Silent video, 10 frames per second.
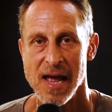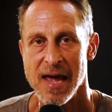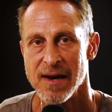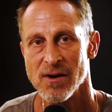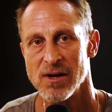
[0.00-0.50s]

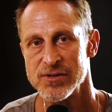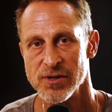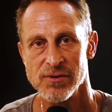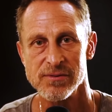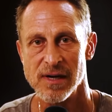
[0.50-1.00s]
and it
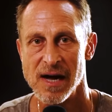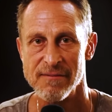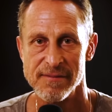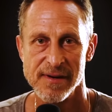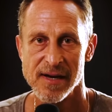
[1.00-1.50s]
also
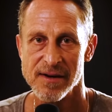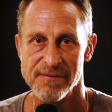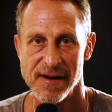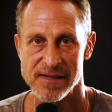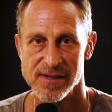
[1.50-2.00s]
have
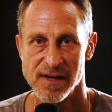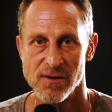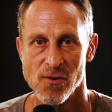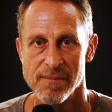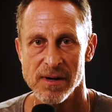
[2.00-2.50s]
negative effects
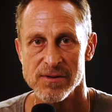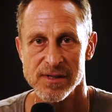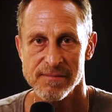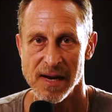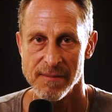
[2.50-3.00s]
on
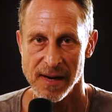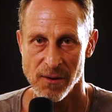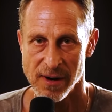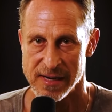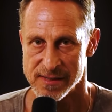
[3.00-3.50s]
hormones in many
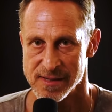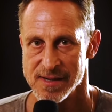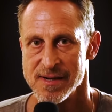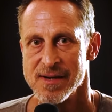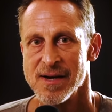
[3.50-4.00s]
many ways
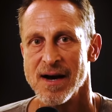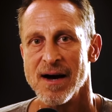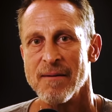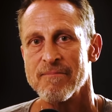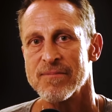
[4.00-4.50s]

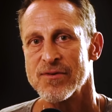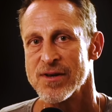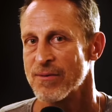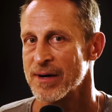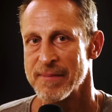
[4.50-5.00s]
um, so
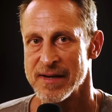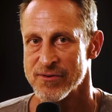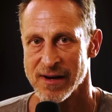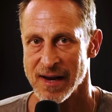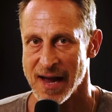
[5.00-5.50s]
you don't want to be
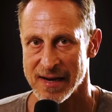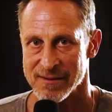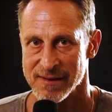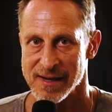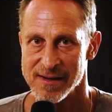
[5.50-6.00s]
drinking
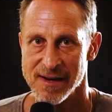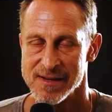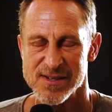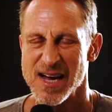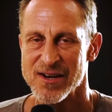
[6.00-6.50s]
actively and
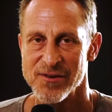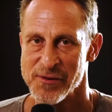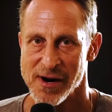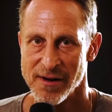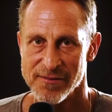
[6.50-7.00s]
it's not good
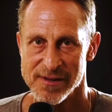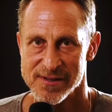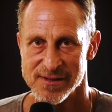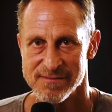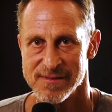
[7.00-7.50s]
for your health
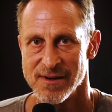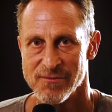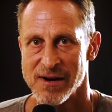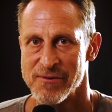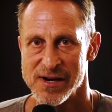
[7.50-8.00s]
it's you know
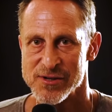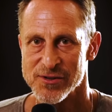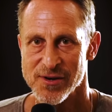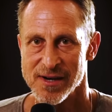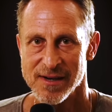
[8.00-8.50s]

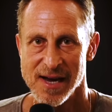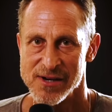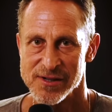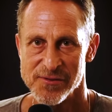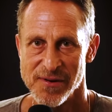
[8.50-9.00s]
recreational drug
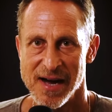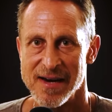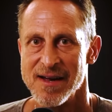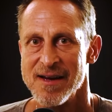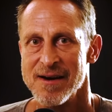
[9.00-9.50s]
occasionally is
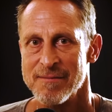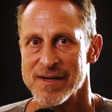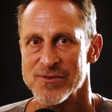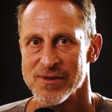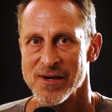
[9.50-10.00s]
fine
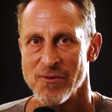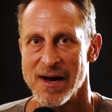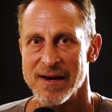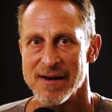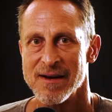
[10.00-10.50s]
but it's really
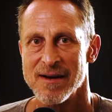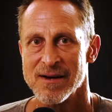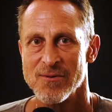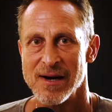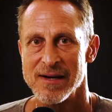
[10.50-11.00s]
quite
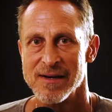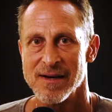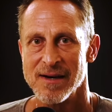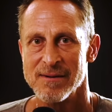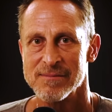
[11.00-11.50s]
quite
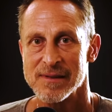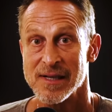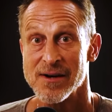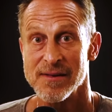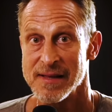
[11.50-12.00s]
um,
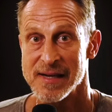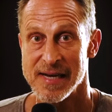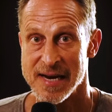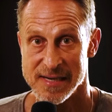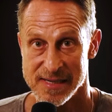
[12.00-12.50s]
clear that the
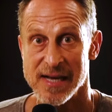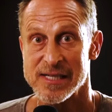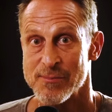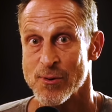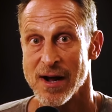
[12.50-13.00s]
data does not
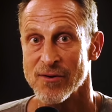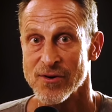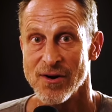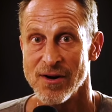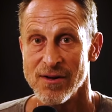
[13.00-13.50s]
support
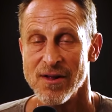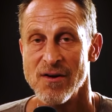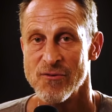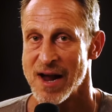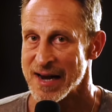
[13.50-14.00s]
alcohol
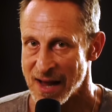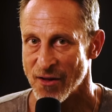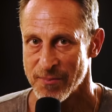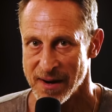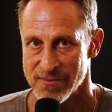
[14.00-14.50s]
for any
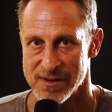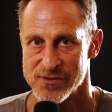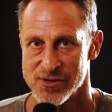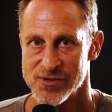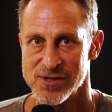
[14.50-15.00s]
health
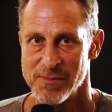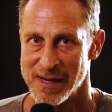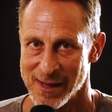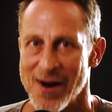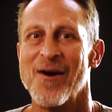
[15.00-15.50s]
benefits just to be
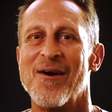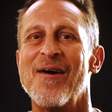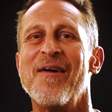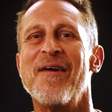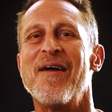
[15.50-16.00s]
clear
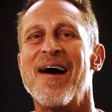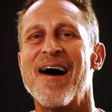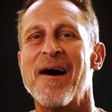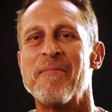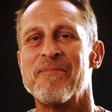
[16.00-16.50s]

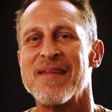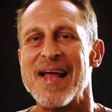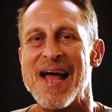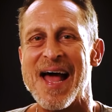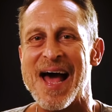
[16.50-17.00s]
um,
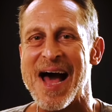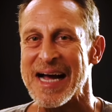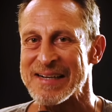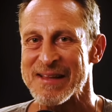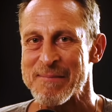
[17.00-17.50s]

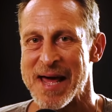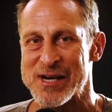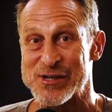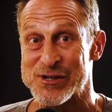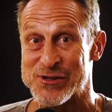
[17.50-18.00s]
actively
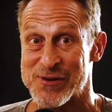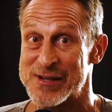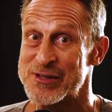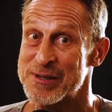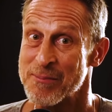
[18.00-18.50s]
managing your
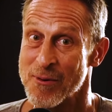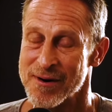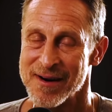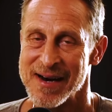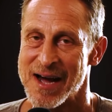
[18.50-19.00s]
stress is
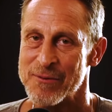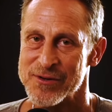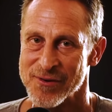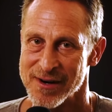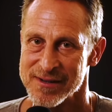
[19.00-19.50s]
important and not
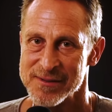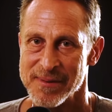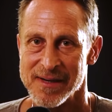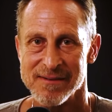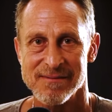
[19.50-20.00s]
with drugs
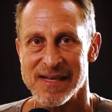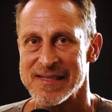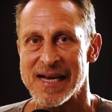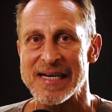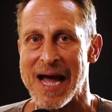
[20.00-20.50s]
but
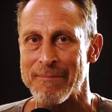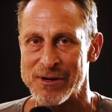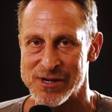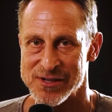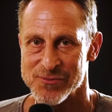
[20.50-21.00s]
things like
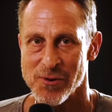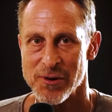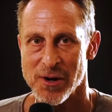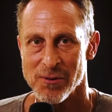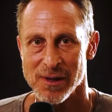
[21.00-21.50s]
adaptogens
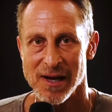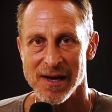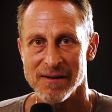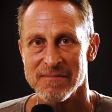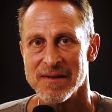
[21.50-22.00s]

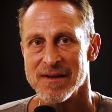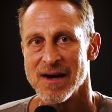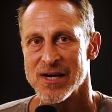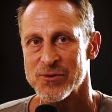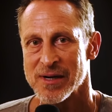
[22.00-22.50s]
rhodiola
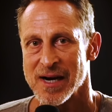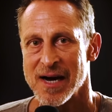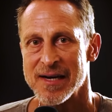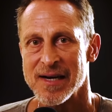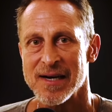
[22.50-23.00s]

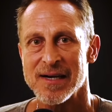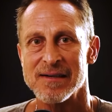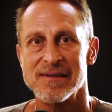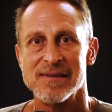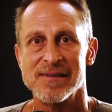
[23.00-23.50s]

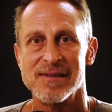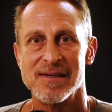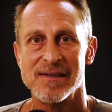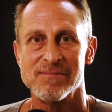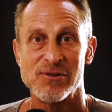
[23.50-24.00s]
ashwagandha
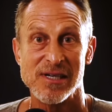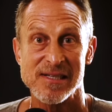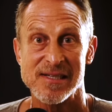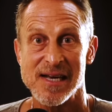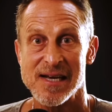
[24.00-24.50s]
um,
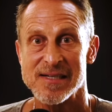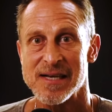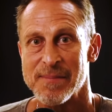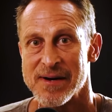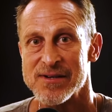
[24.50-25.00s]
ginseng
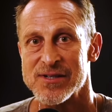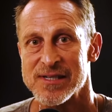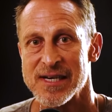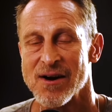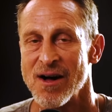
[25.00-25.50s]
siberian
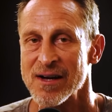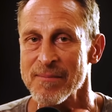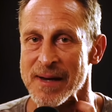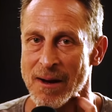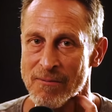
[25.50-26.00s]
ginseng all
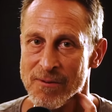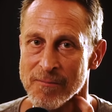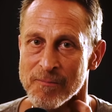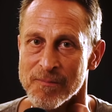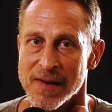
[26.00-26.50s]
can be
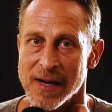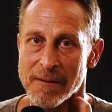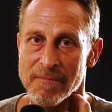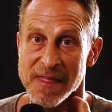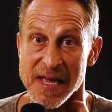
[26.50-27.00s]
helpful
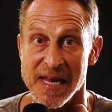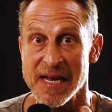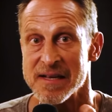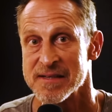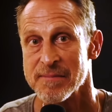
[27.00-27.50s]
um,
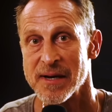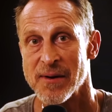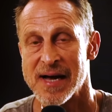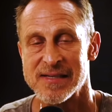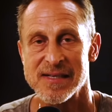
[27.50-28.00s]
theanine is an
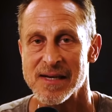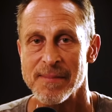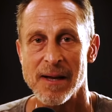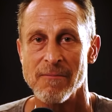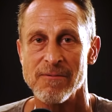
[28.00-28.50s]
amino acid that
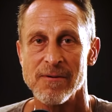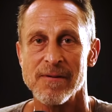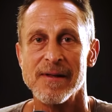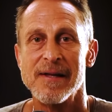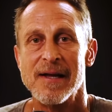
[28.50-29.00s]
can be
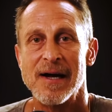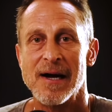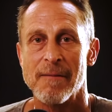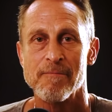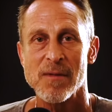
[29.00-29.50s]
helpful.
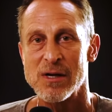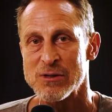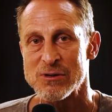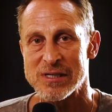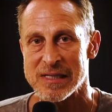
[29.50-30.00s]
Um,
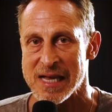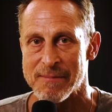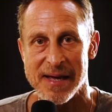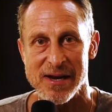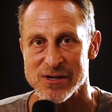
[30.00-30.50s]
also,
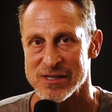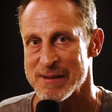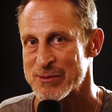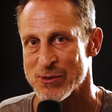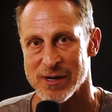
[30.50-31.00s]
sleep, getting your
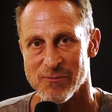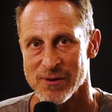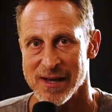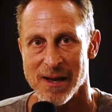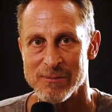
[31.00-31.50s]
sleep sorted
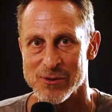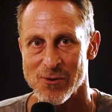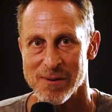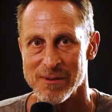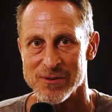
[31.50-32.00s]
really helps
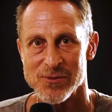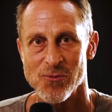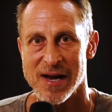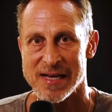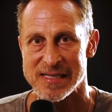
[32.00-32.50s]
your hormones.
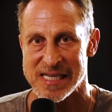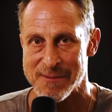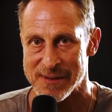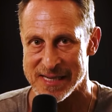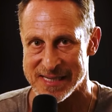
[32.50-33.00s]
Wake and
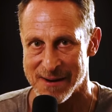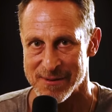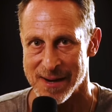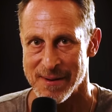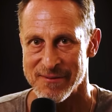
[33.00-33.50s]
sleep at the
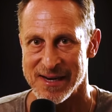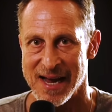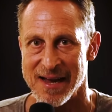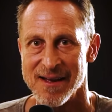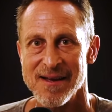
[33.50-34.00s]
same time every
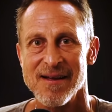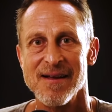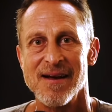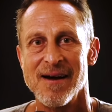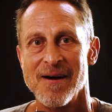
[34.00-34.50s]
day.
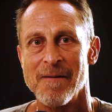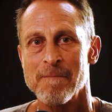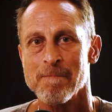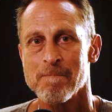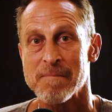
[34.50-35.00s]

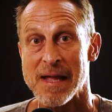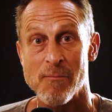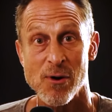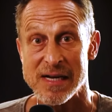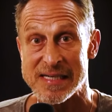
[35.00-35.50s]
Um,
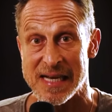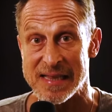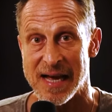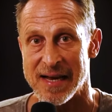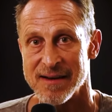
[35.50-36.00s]
get morning
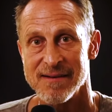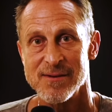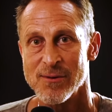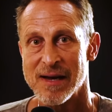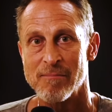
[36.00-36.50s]
sunlight.
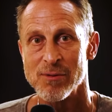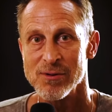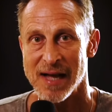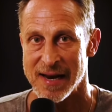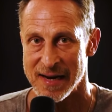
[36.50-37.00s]
Don't get
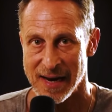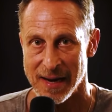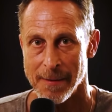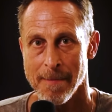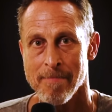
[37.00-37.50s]
blue light at night.